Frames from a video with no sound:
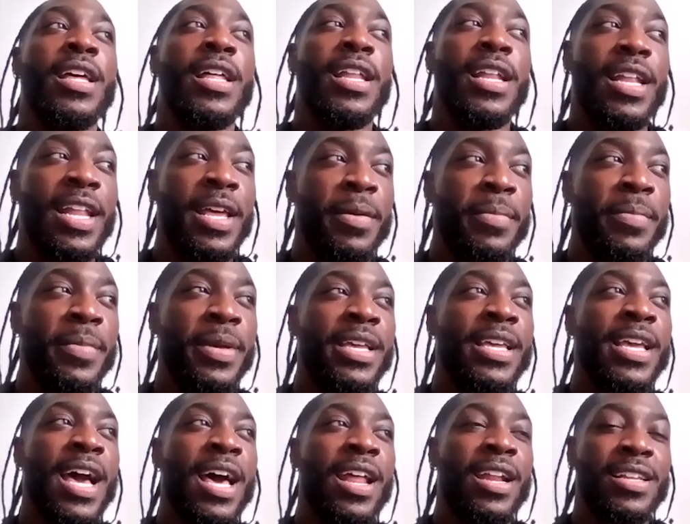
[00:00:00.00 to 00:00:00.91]
let me
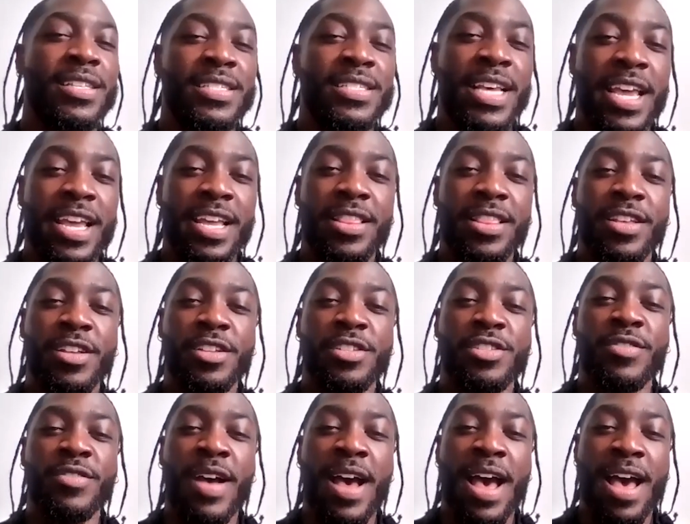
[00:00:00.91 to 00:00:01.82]
kind of take the
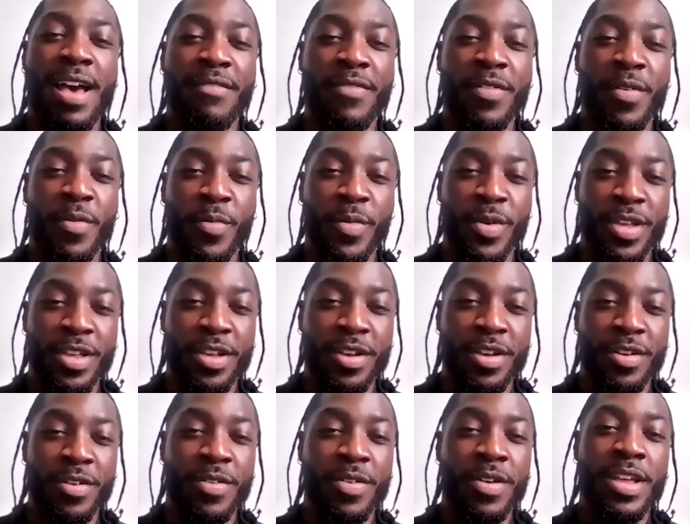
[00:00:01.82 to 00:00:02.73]
driving
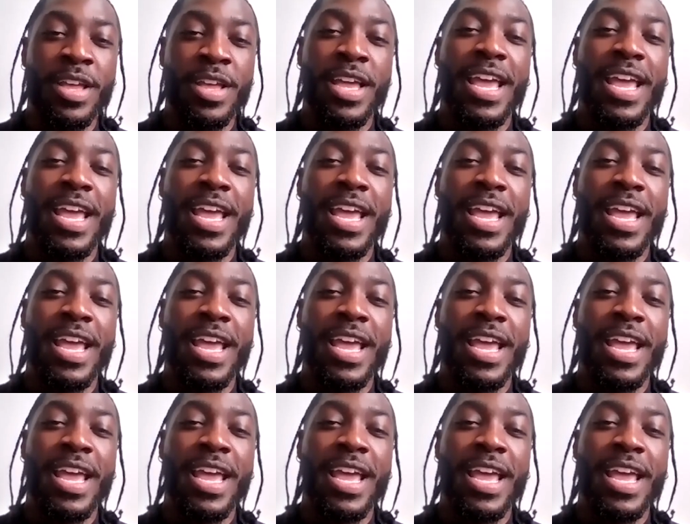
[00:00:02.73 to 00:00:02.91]
wheel,